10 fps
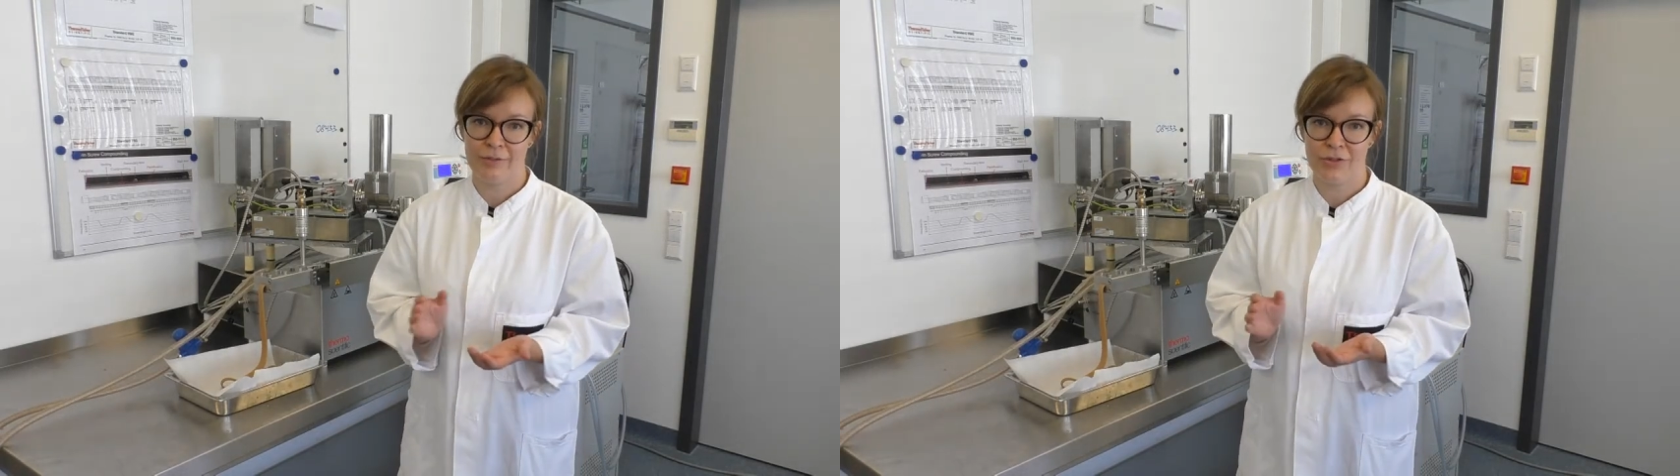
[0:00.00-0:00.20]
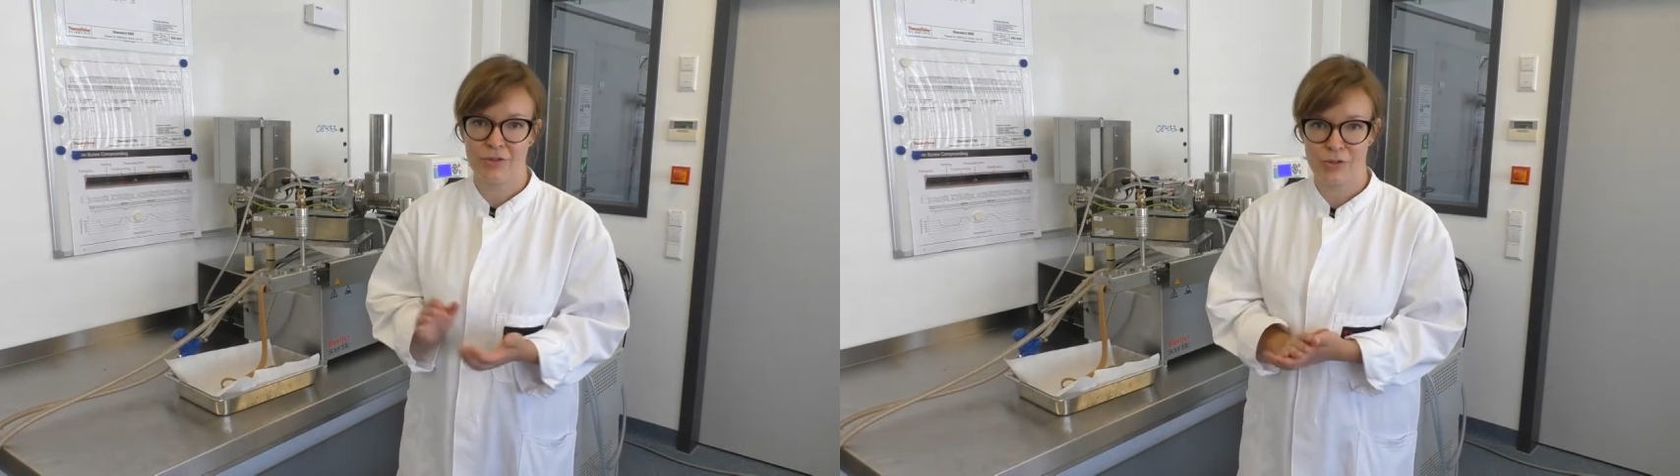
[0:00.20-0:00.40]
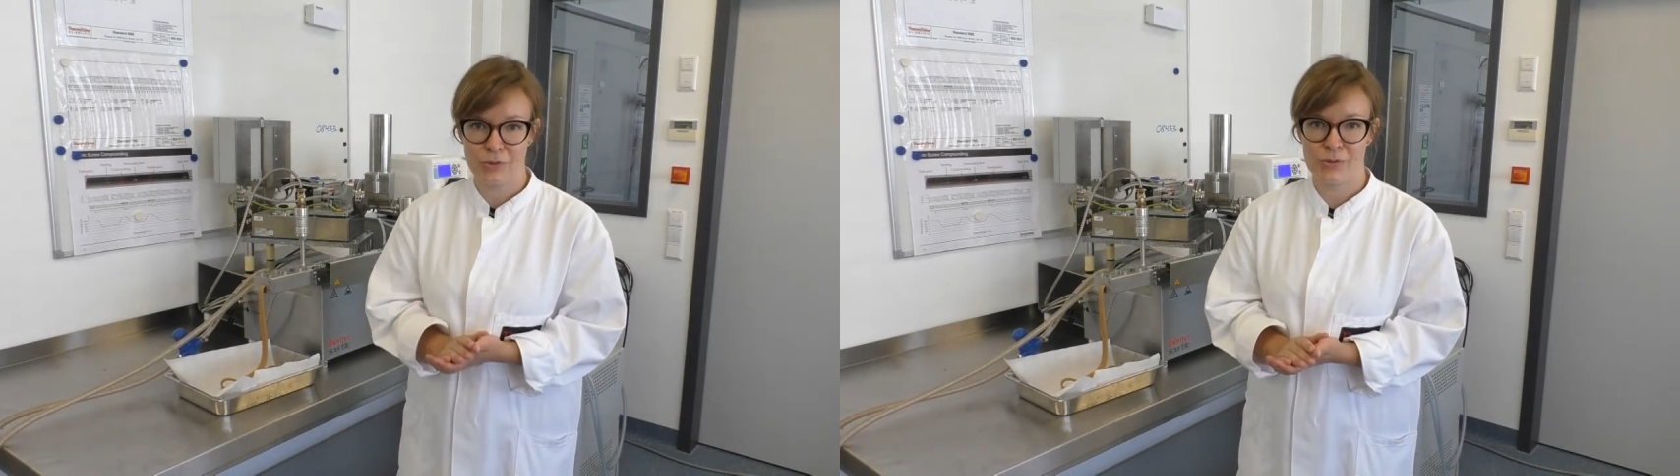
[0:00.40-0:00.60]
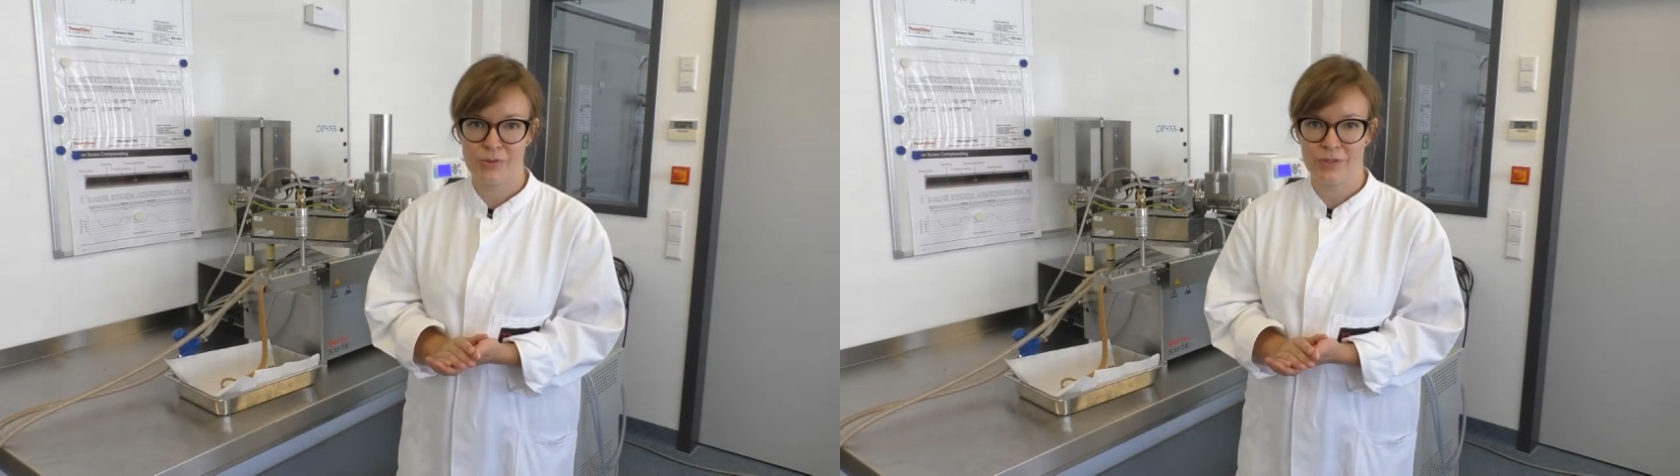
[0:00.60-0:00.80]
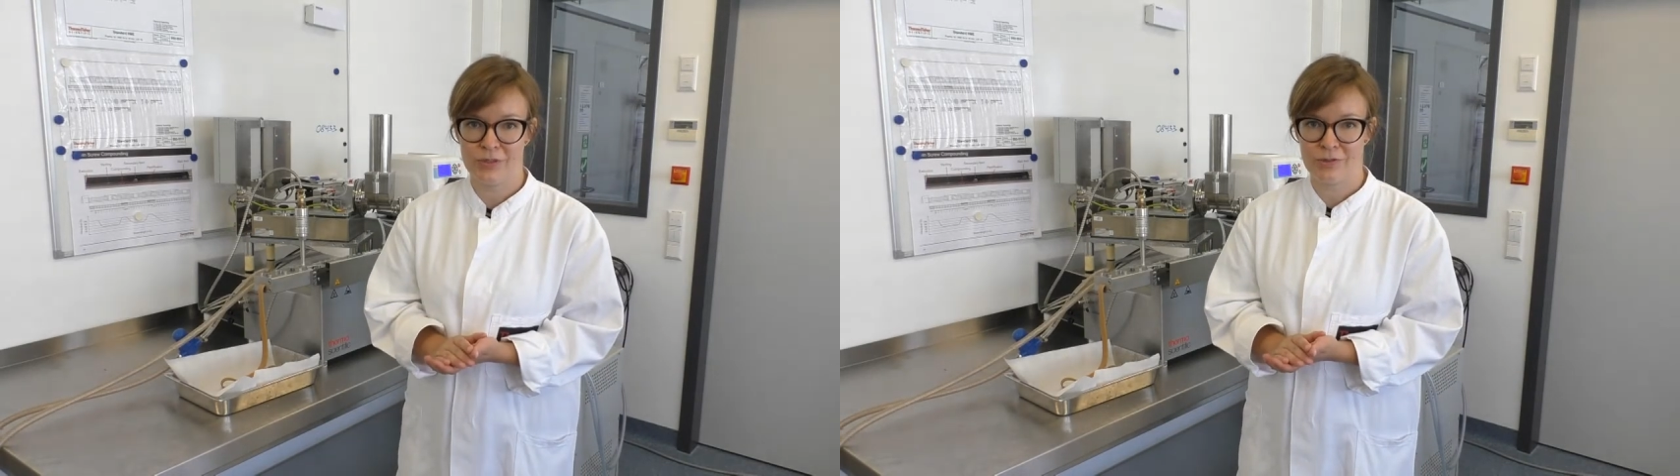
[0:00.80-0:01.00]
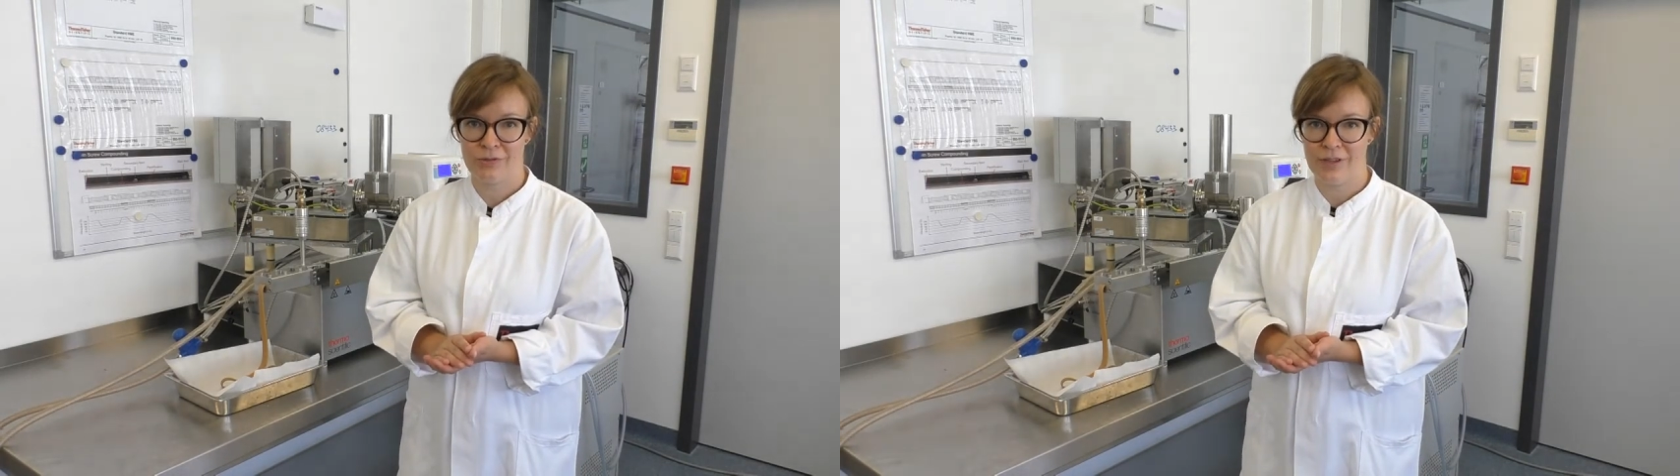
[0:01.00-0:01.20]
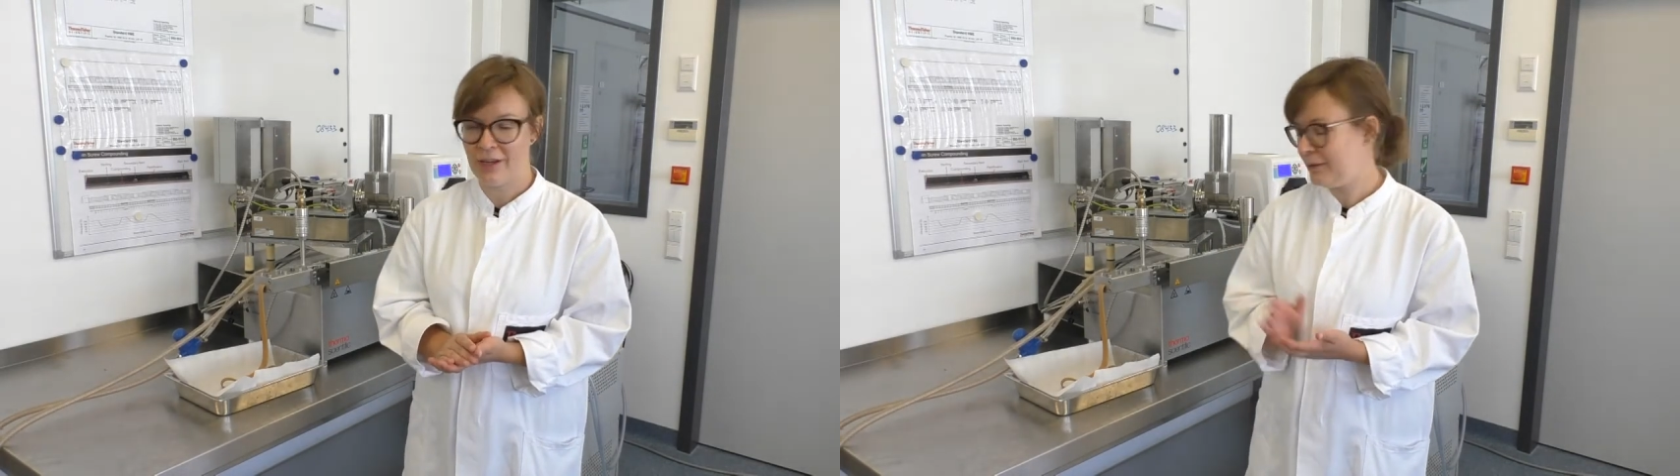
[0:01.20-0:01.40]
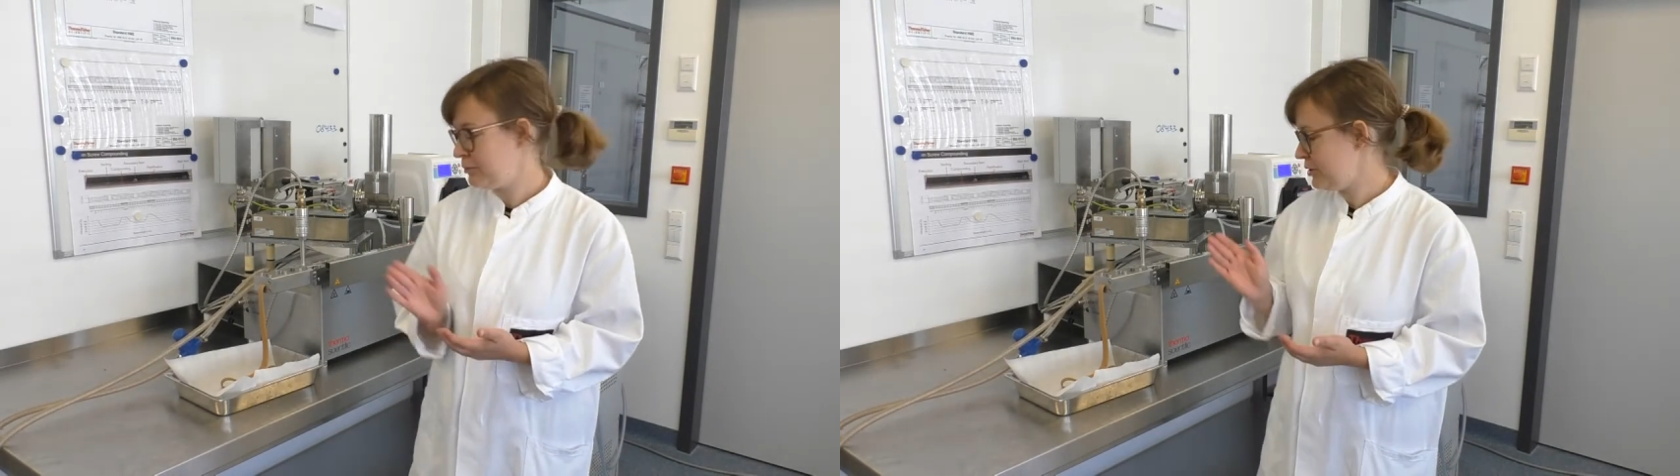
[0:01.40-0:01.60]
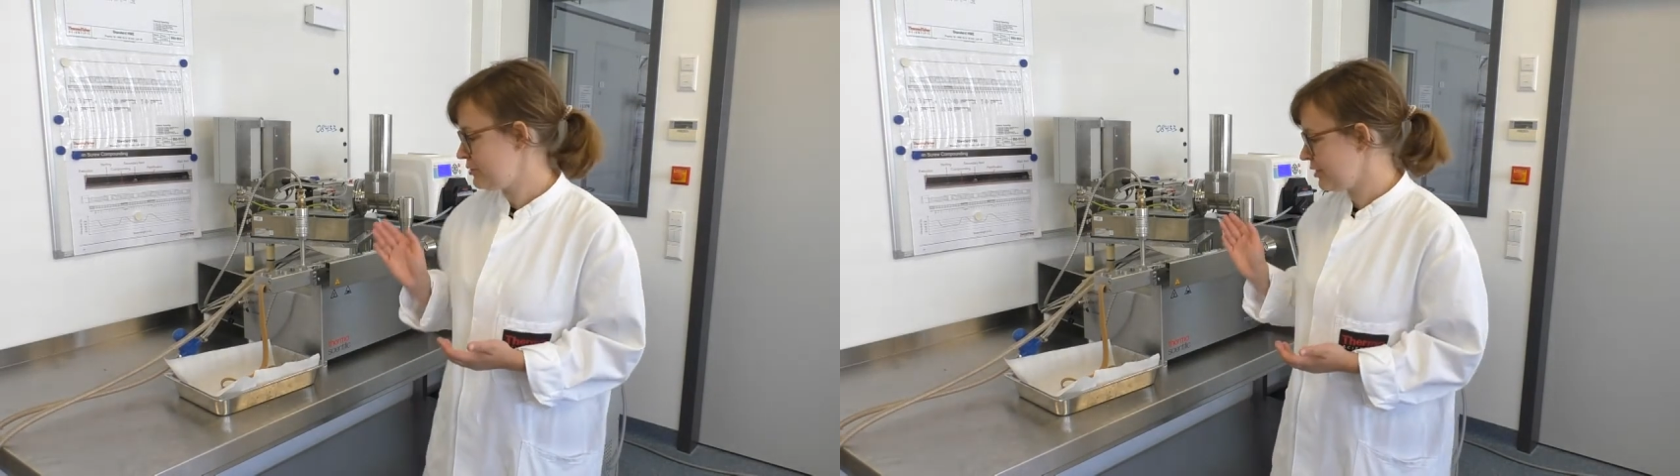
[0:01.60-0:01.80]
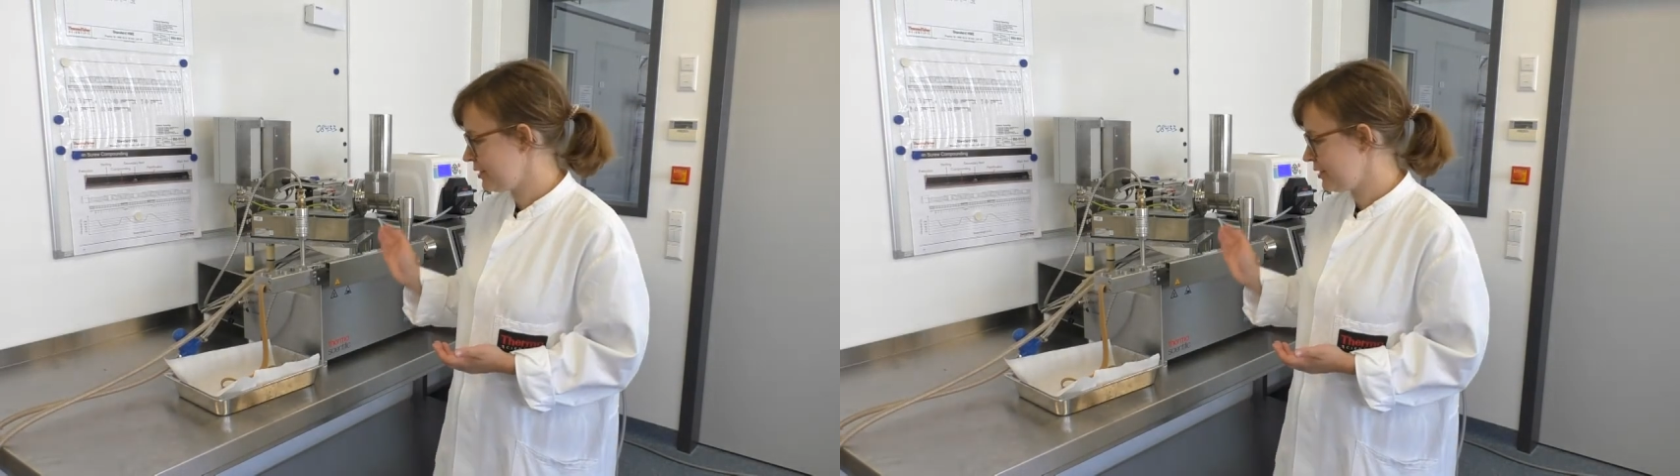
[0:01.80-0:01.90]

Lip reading: introduced you into the high moisture